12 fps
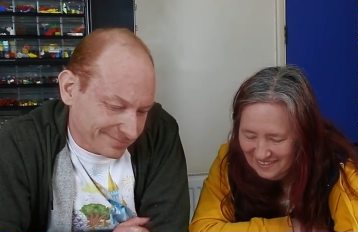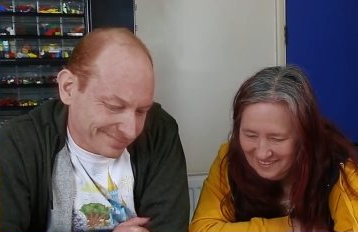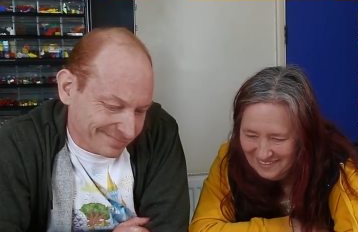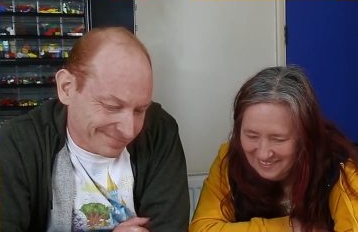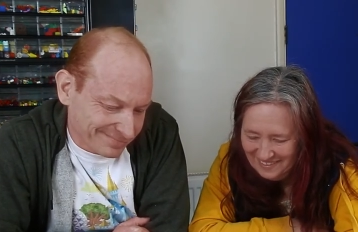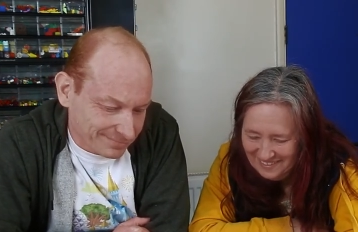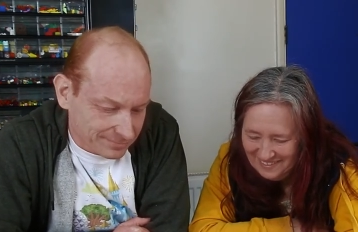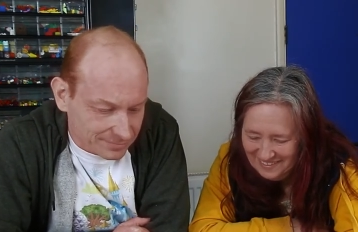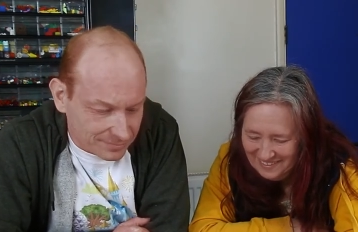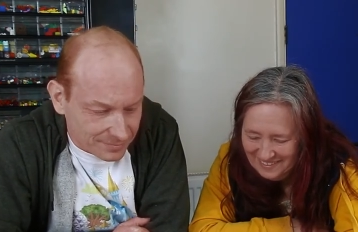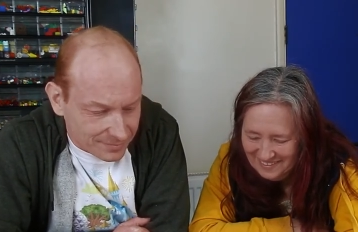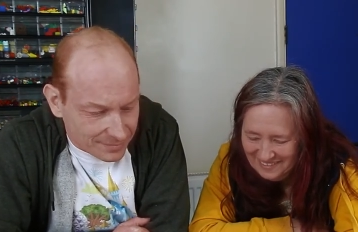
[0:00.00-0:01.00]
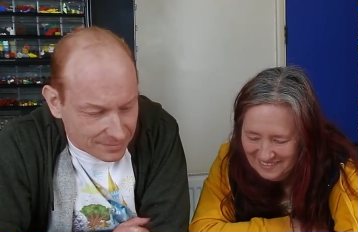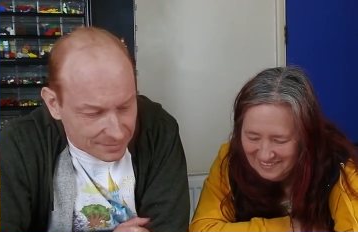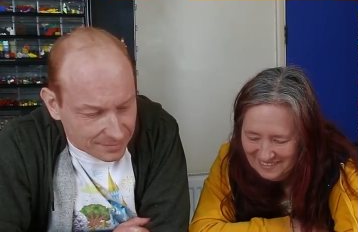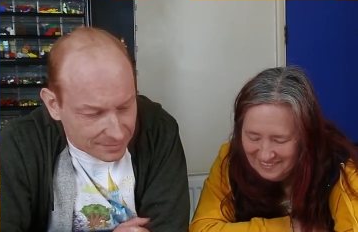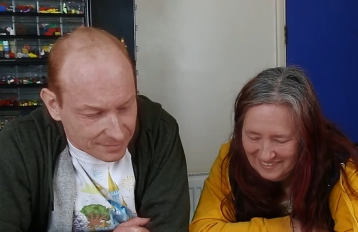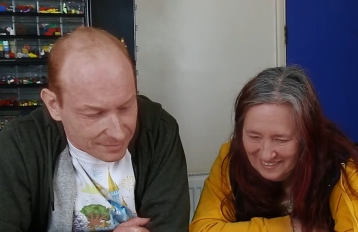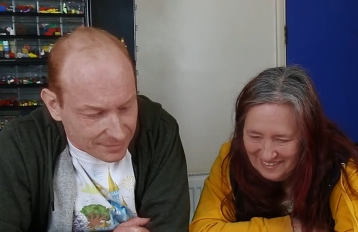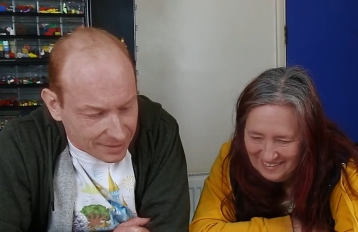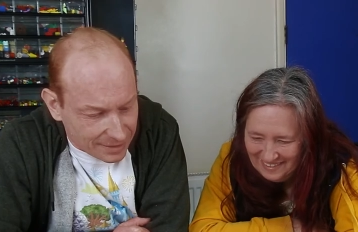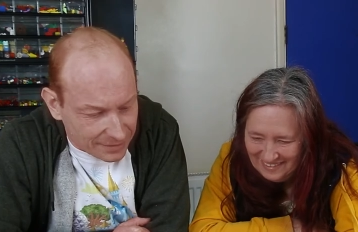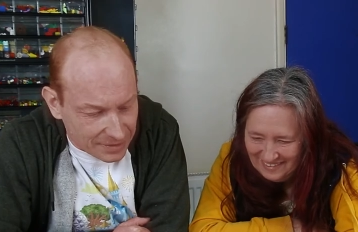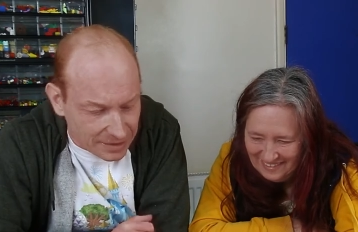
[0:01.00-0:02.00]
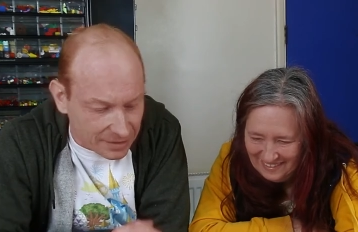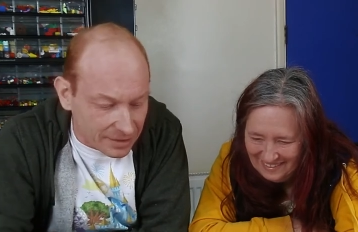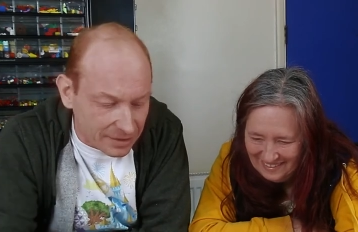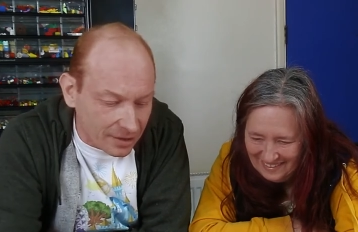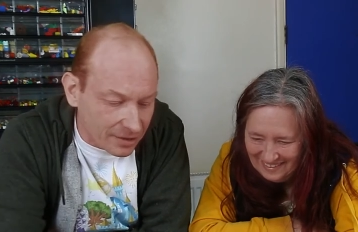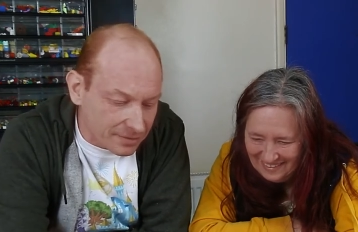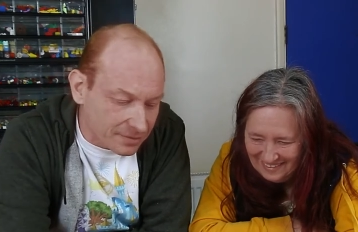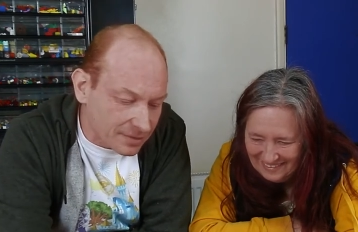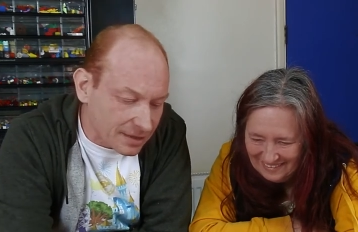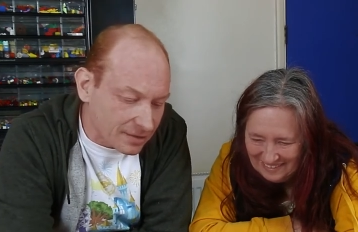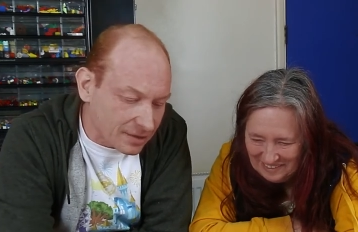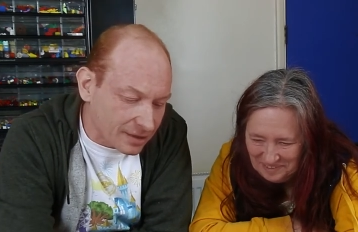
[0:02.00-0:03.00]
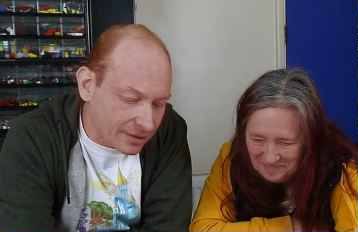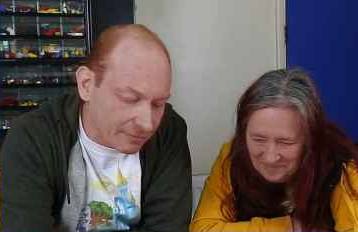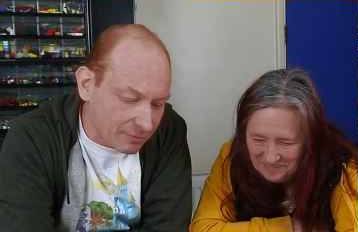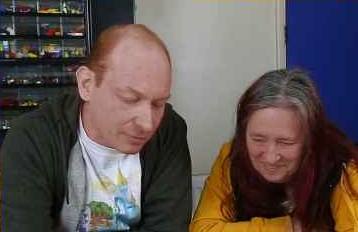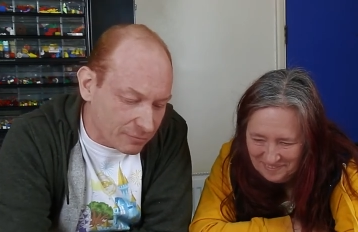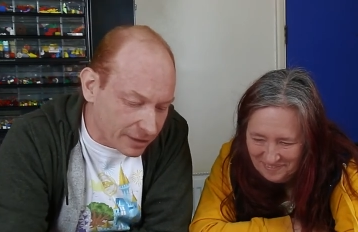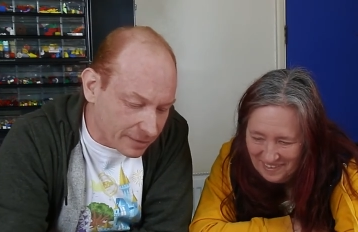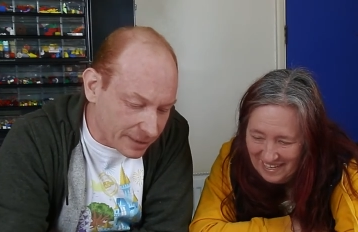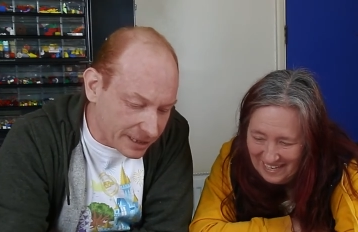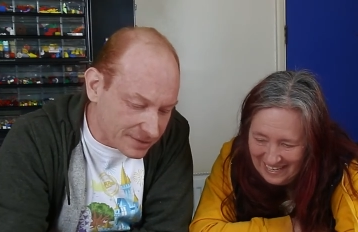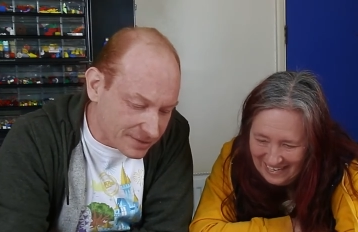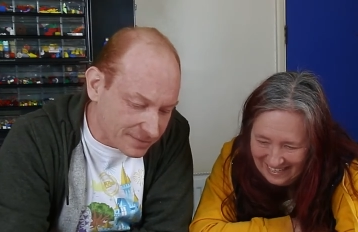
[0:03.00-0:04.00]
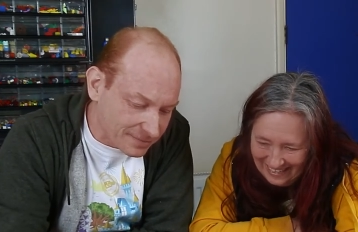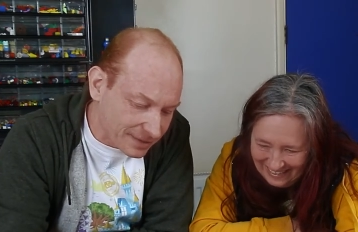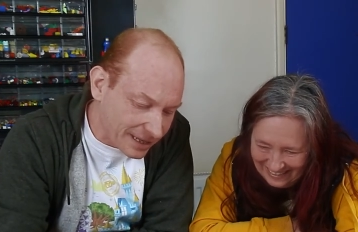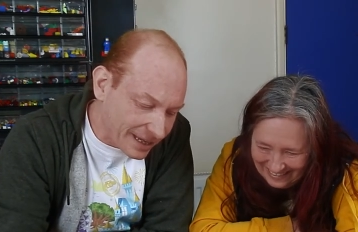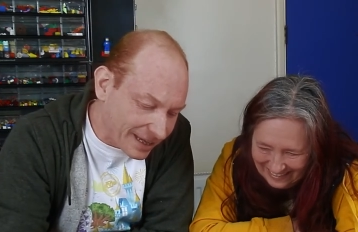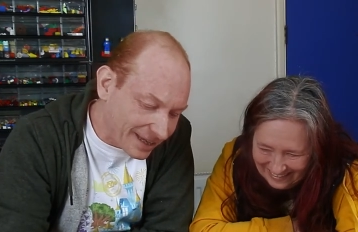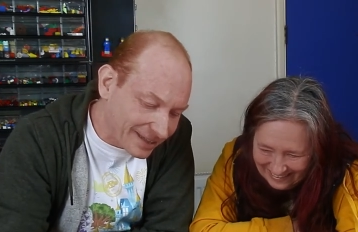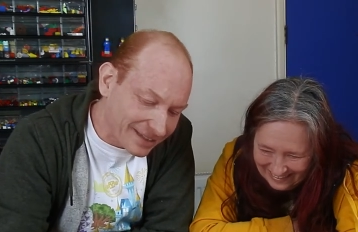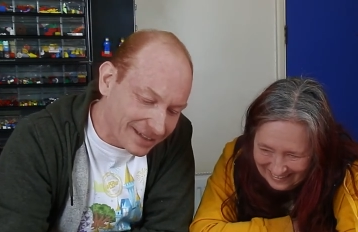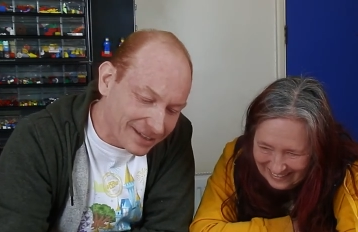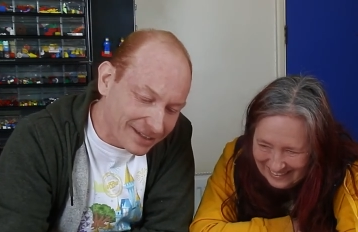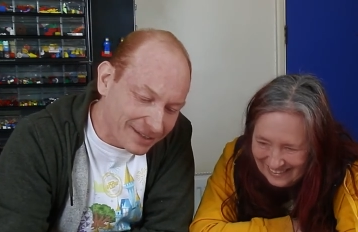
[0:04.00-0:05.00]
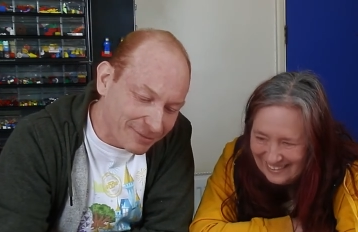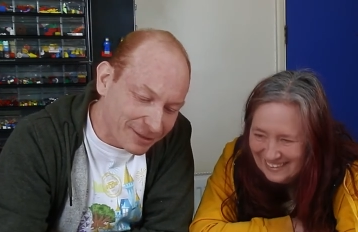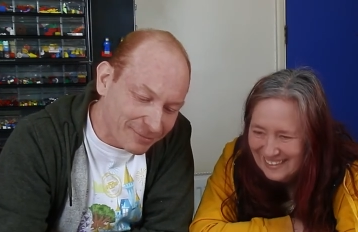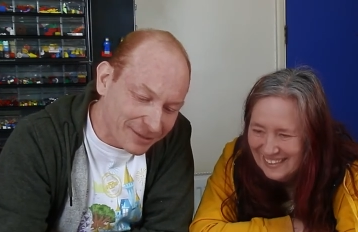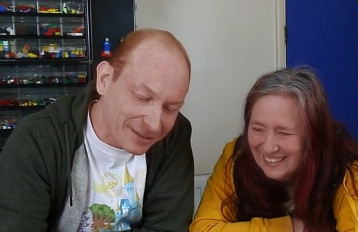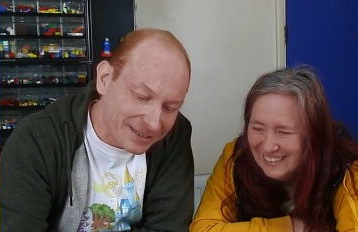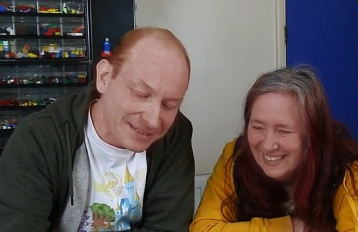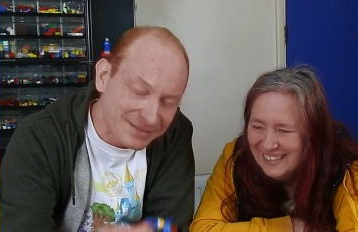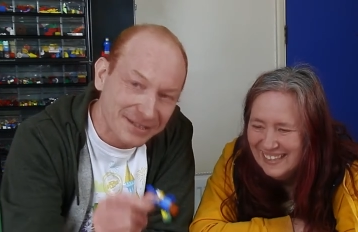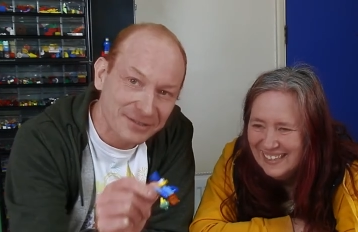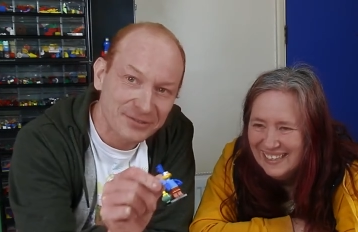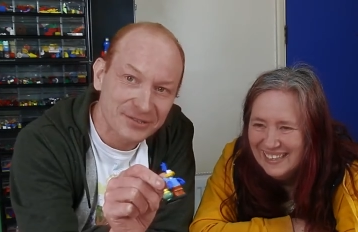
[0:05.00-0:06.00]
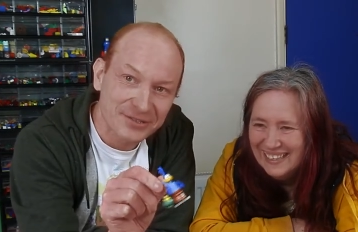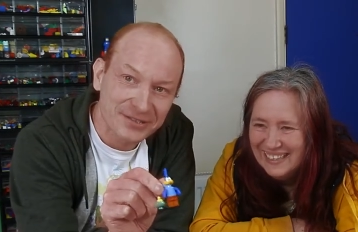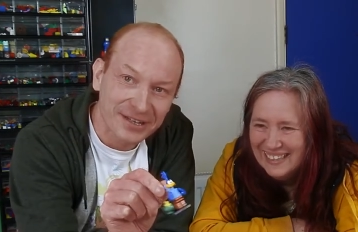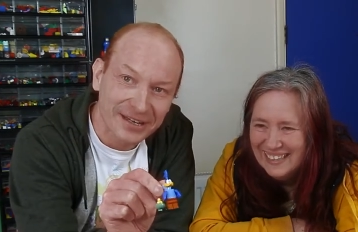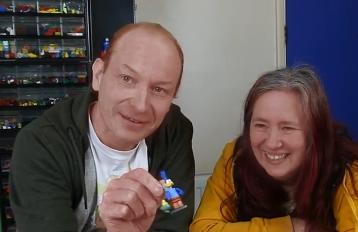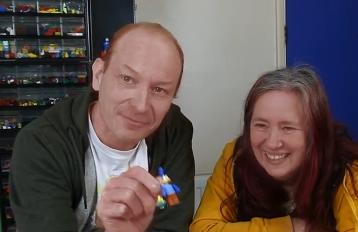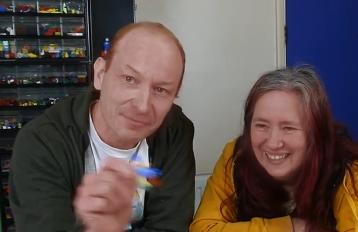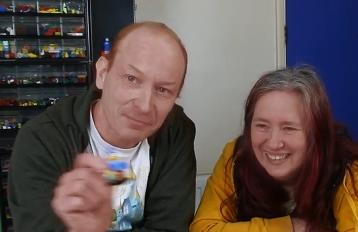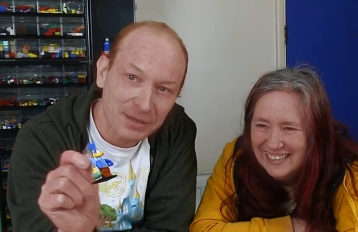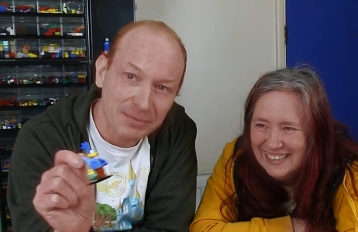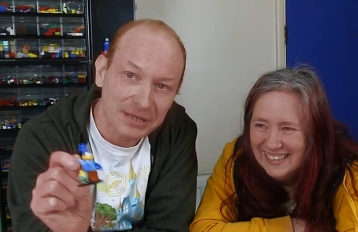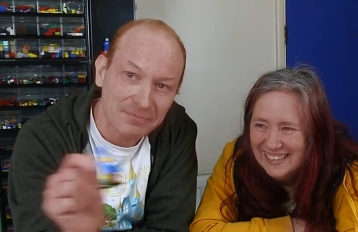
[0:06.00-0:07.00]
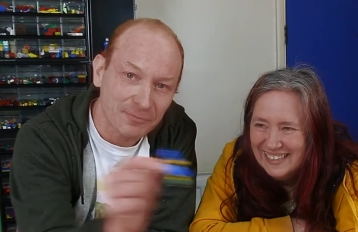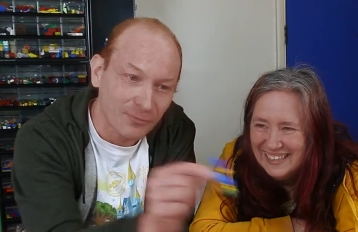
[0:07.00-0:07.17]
Speaker 1: Mm. I think I I think I like Roadrunner really? best. Yeah, I think I like Roadrunner. He's so just like me me.